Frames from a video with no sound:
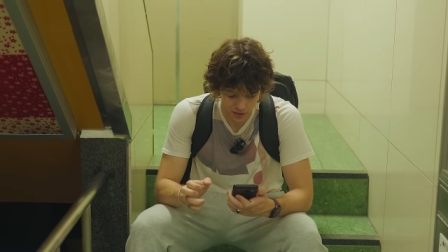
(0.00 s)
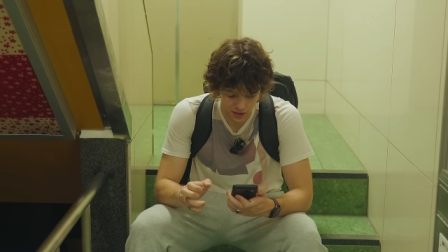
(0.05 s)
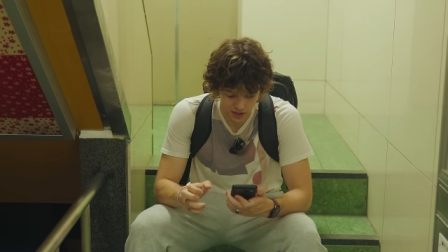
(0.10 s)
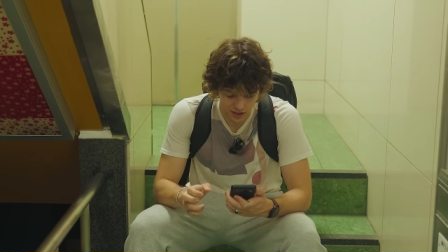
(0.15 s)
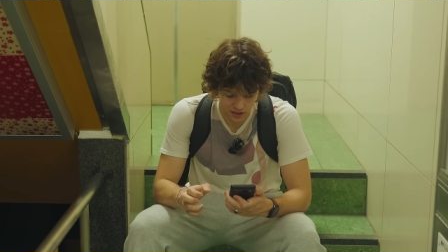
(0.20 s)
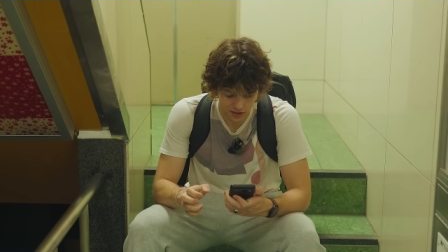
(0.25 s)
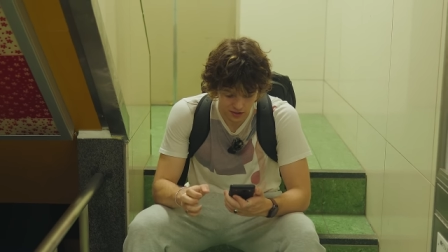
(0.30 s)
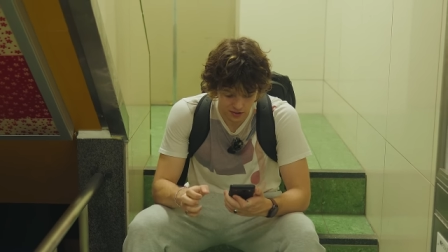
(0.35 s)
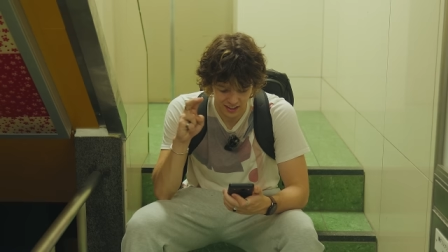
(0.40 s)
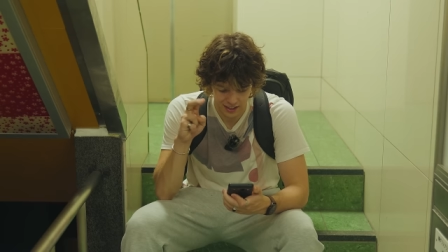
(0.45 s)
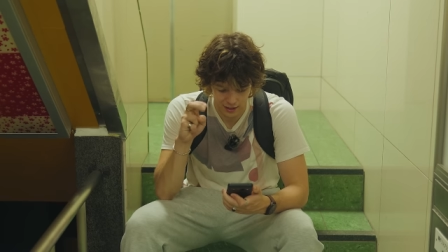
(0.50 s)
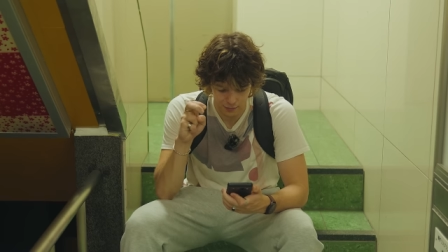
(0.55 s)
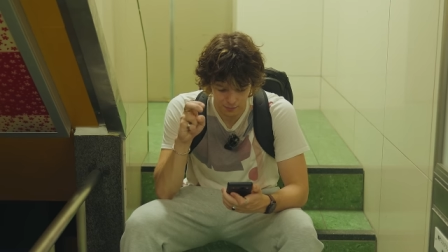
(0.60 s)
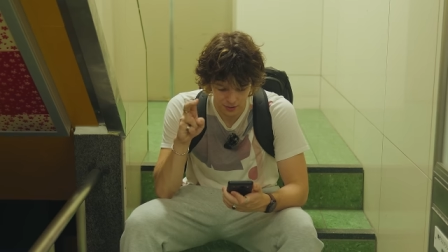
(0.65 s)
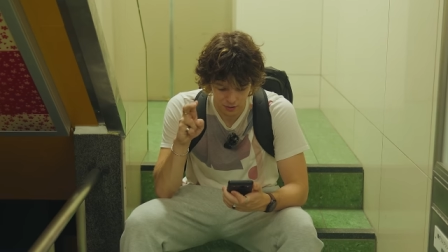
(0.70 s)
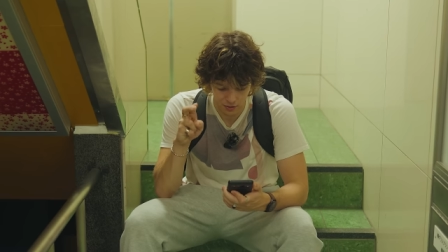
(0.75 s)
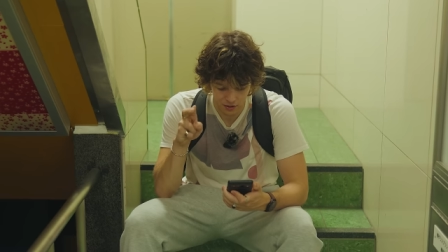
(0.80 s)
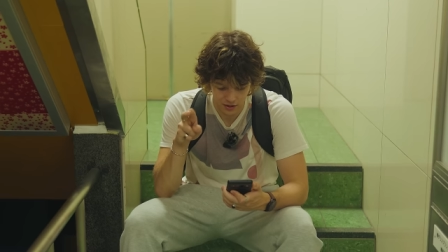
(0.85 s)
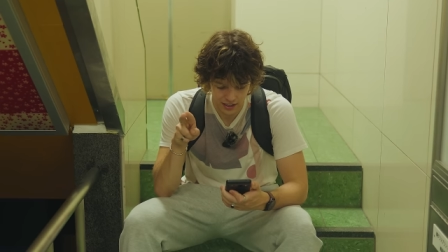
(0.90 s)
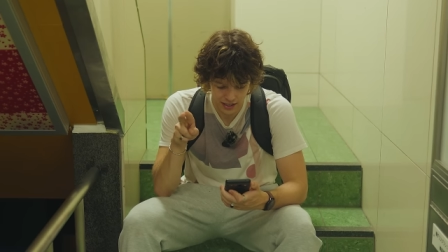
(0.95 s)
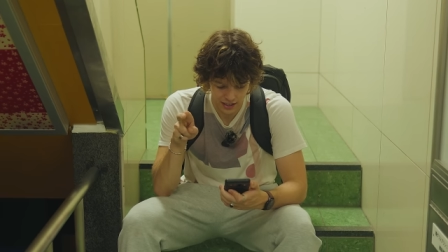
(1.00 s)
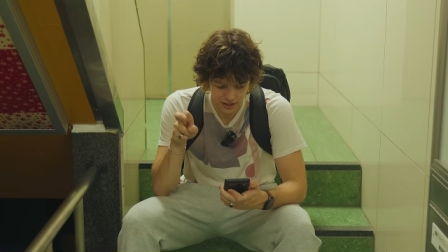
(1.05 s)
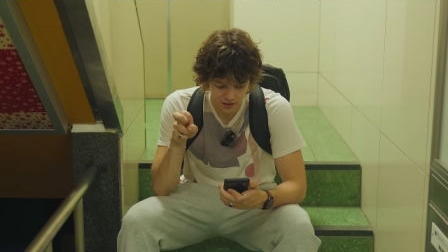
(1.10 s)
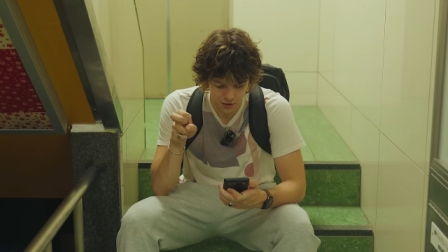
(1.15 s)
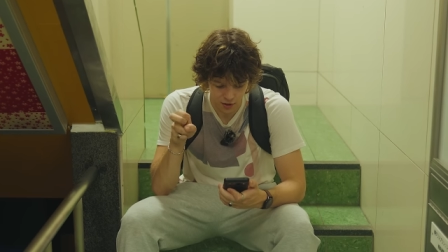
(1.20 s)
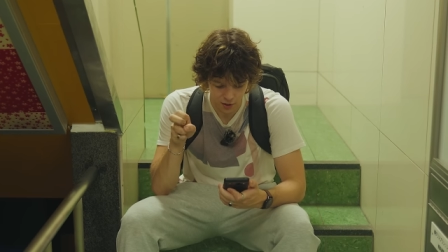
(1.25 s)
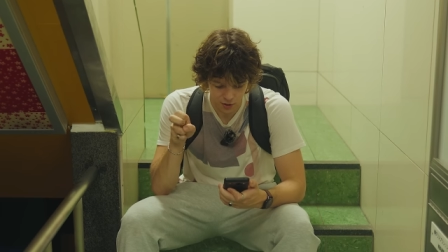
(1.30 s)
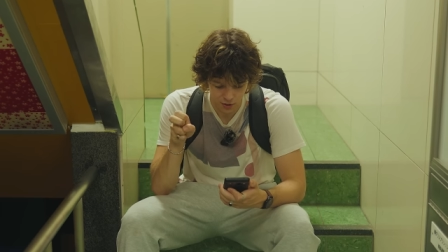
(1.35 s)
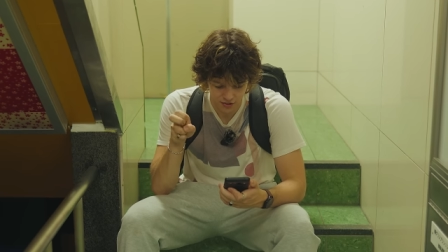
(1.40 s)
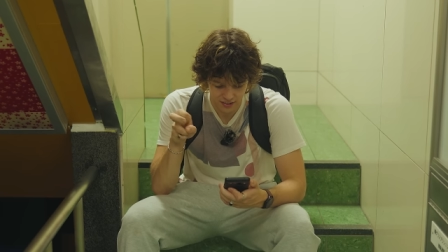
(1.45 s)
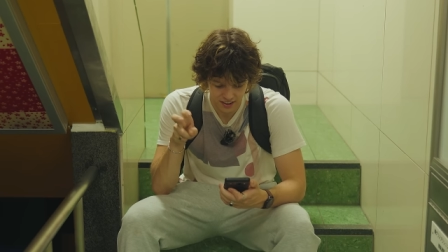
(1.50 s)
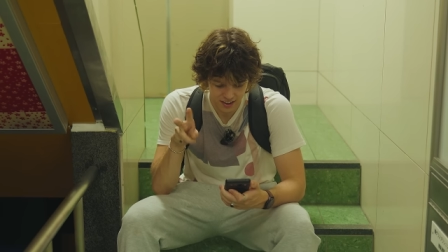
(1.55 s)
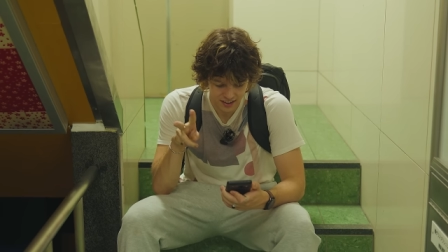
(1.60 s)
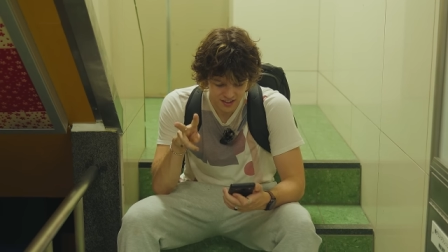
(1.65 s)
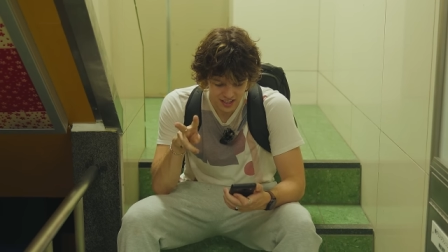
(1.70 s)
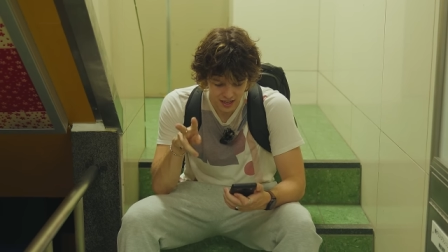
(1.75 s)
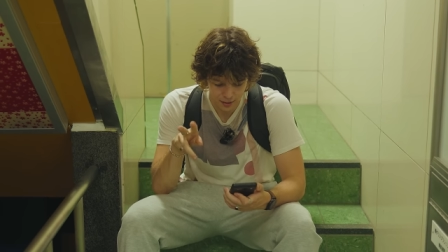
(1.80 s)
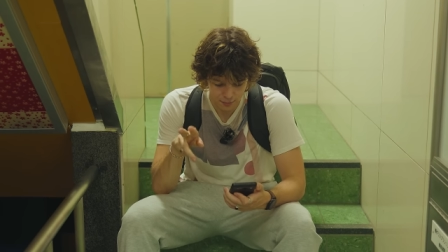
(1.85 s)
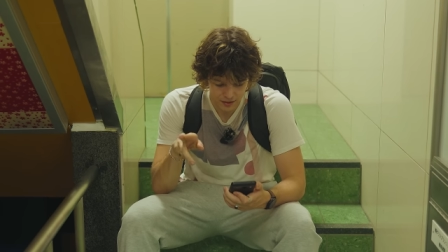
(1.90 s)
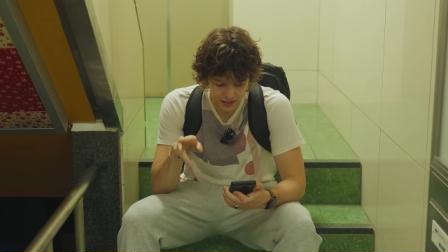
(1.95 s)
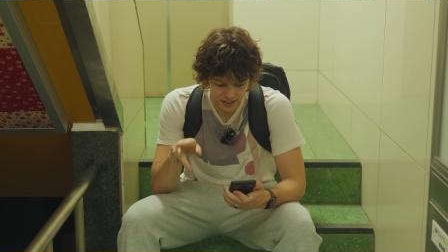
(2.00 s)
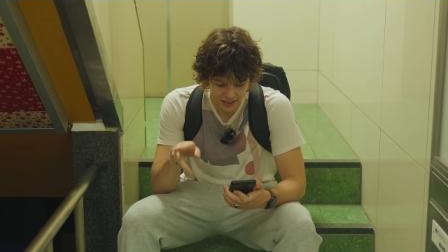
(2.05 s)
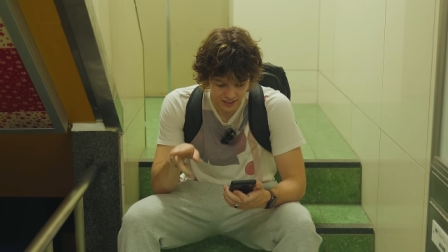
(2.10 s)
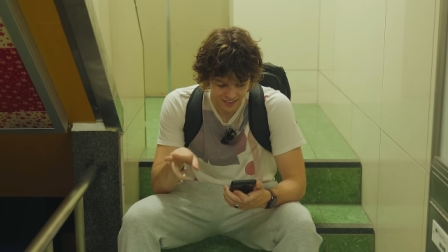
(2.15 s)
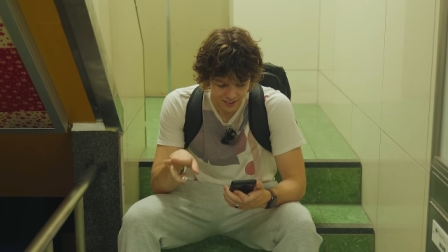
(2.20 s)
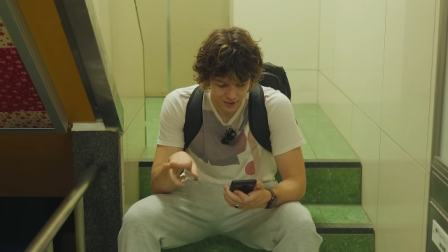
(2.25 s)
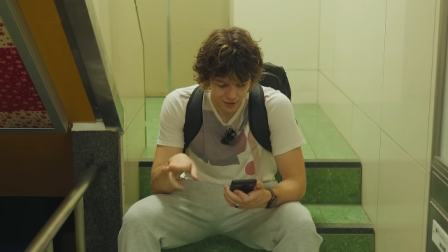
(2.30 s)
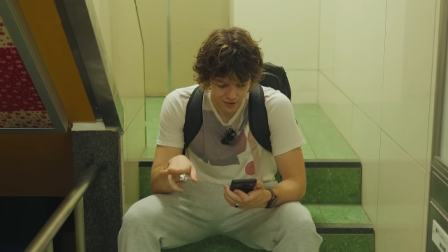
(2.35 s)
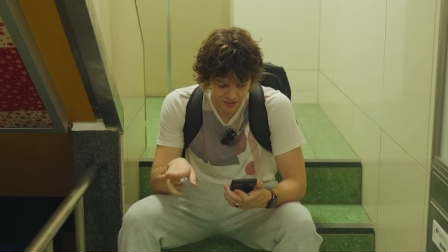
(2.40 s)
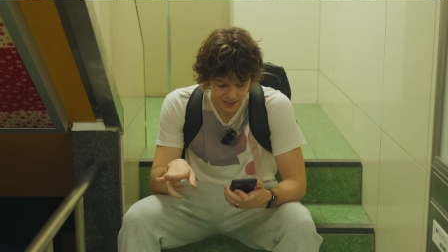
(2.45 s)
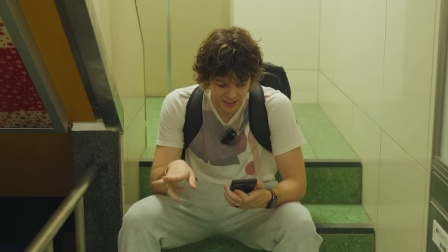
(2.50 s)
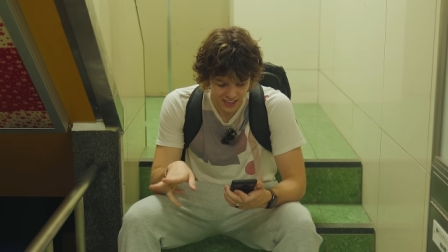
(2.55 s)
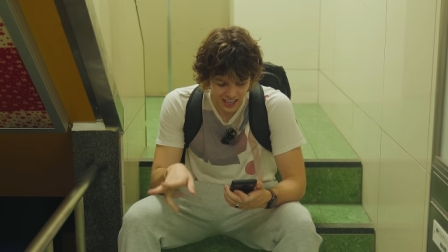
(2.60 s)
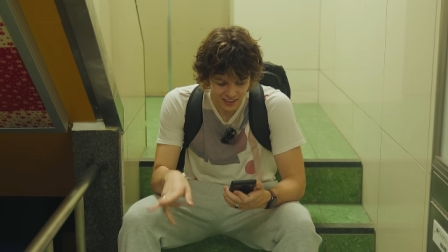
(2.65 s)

is the ability to understand Japanese used in